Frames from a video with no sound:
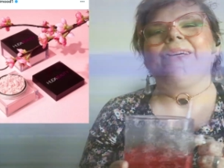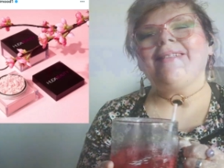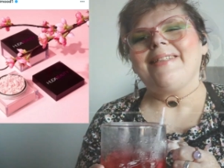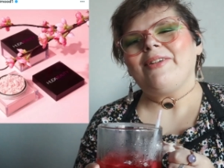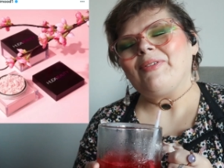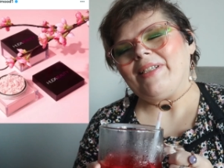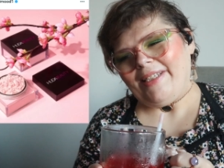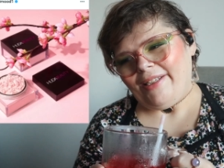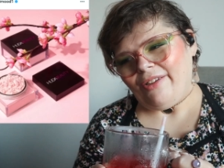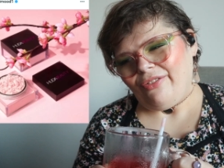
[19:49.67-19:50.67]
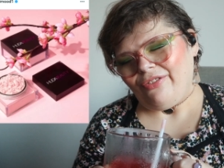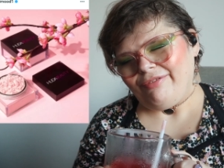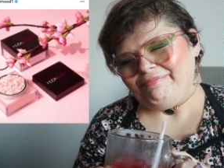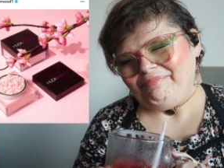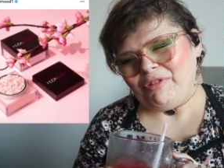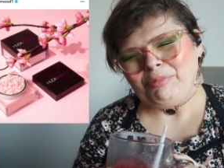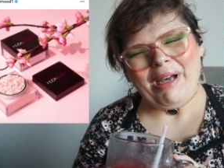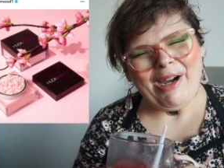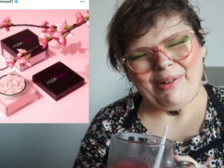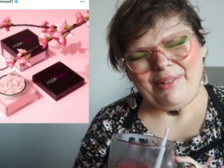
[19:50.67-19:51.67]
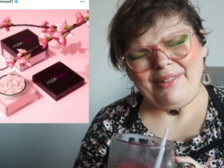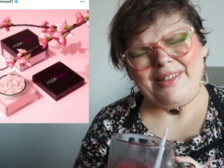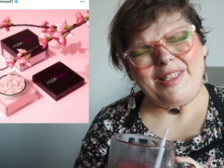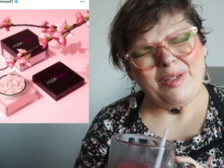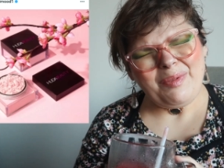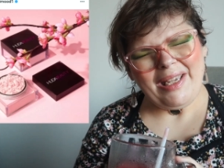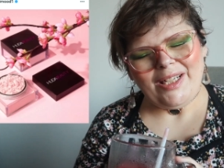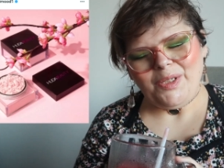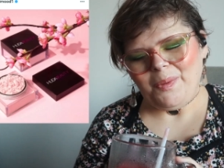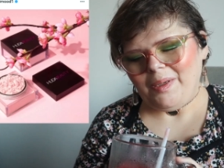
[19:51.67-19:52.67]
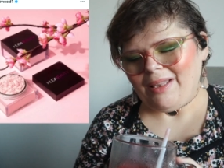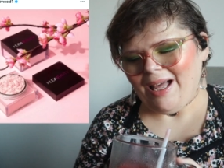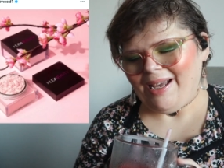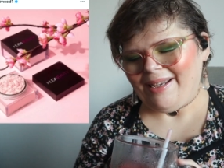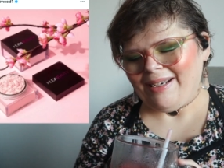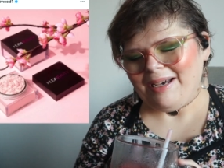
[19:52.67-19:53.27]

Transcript: And even if The powder is unique to her line.